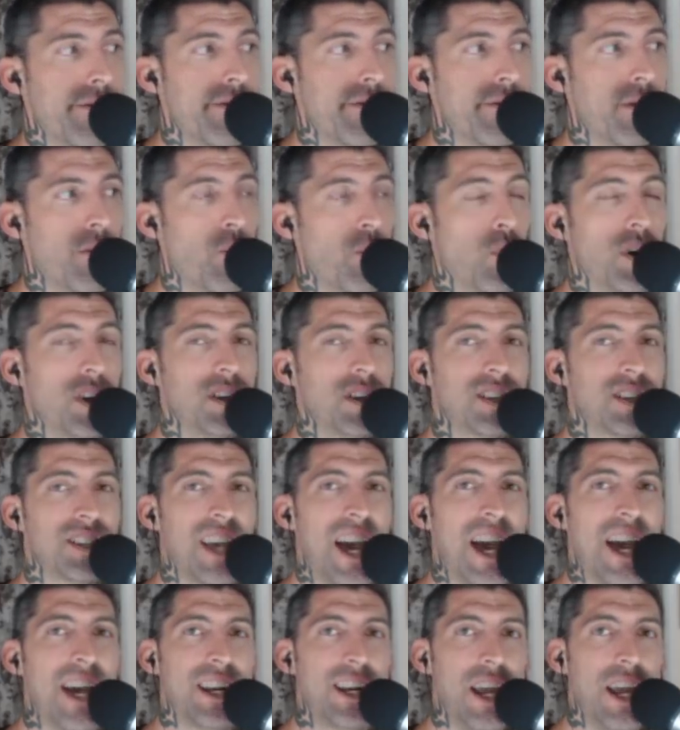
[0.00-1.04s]
What a
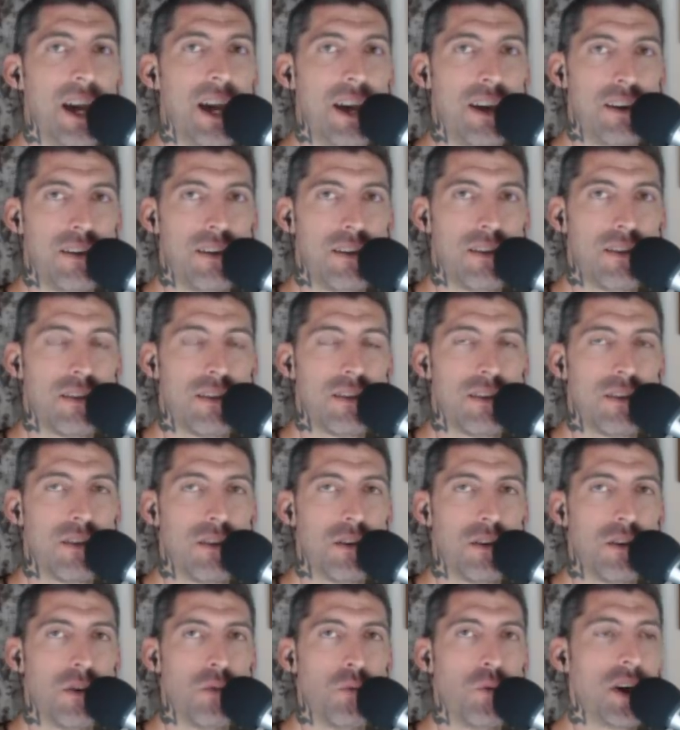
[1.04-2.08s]
sad day
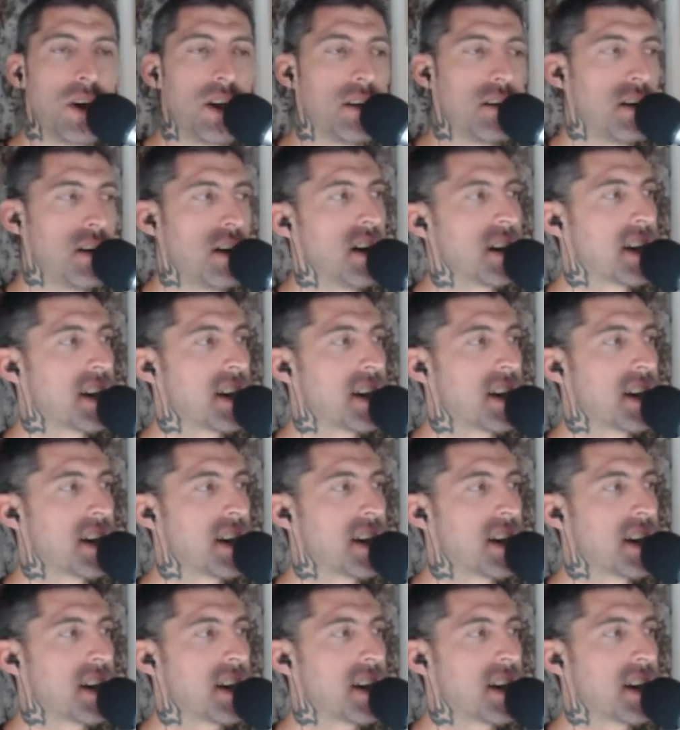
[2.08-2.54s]
when